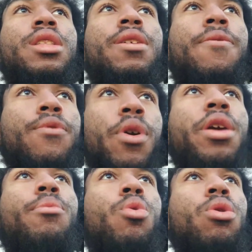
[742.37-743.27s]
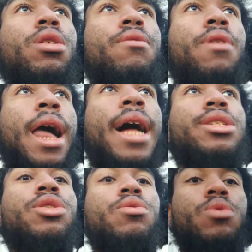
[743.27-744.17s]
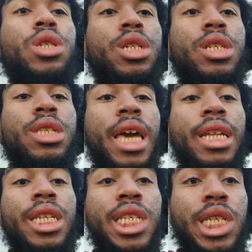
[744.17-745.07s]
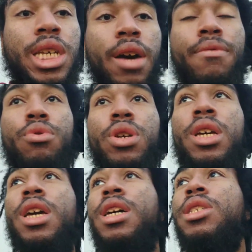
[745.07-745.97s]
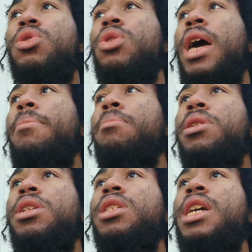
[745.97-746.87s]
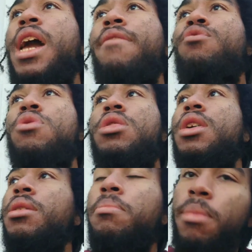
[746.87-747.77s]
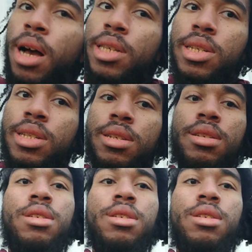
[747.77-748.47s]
the framework of logic, which is a discovery. So that means everything must